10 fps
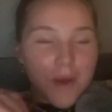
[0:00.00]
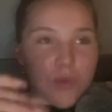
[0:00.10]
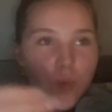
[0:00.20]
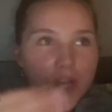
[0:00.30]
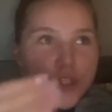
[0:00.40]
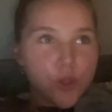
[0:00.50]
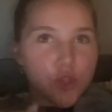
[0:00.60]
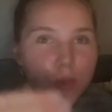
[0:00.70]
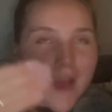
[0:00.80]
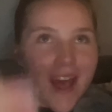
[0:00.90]
I'm the worst
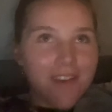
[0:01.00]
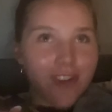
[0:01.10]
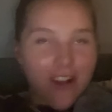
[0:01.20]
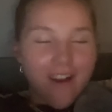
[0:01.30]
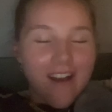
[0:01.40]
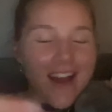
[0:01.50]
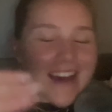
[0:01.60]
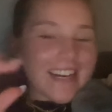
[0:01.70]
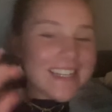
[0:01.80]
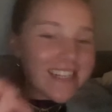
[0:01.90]
YouTuber ever,
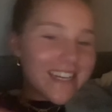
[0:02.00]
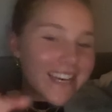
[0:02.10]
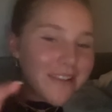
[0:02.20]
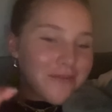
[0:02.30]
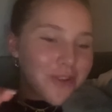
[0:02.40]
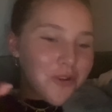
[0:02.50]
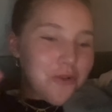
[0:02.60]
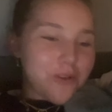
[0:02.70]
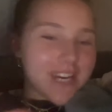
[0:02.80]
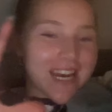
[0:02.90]
and I didn't even
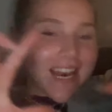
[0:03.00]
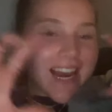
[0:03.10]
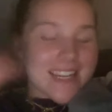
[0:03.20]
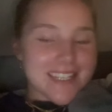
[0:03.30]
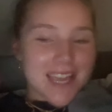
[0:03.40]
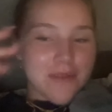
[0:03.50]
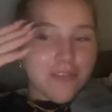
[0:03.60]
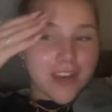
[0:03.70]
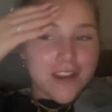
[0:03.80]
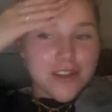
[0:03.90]
record any landscape
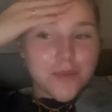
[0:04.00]
videos,